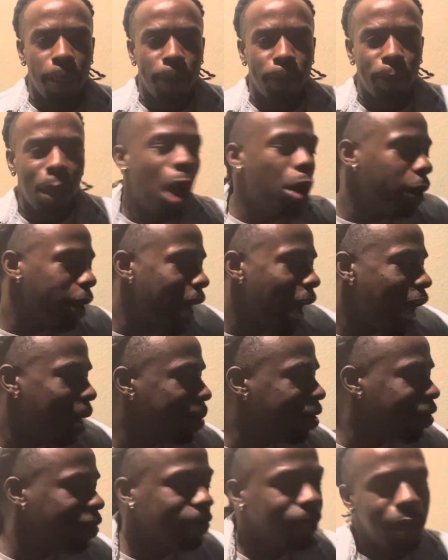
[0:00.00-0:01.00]
I don't care how
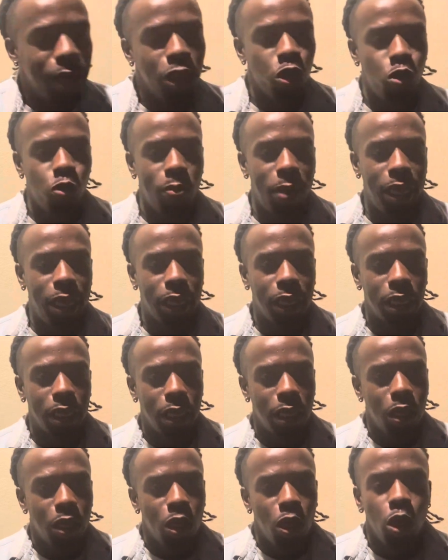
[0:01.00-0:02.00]
much money you make it.
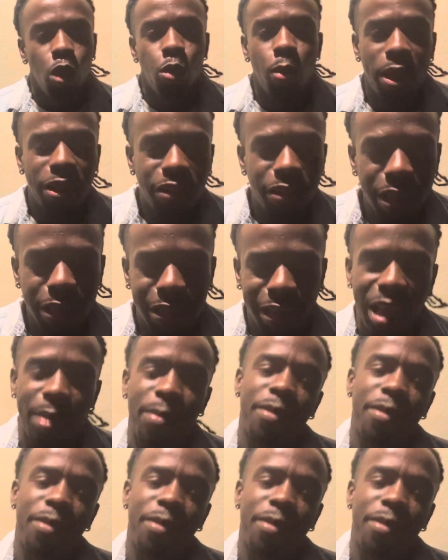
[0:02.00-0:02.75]
You're wasting your time.